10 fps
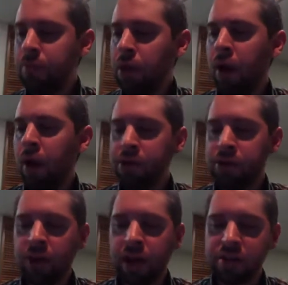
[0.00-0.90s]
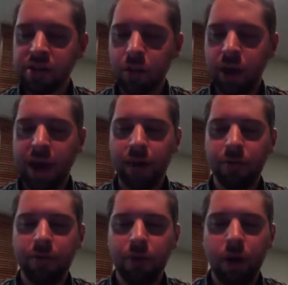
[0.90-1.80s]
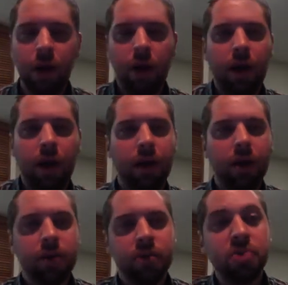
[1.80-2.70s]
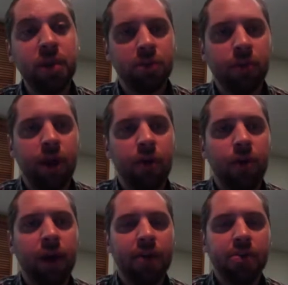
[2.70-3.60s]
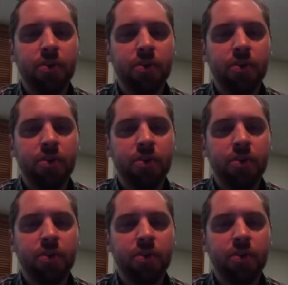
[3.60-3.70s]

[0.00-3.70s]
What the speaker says: All right, so next we have the speech from Ronald Reagan.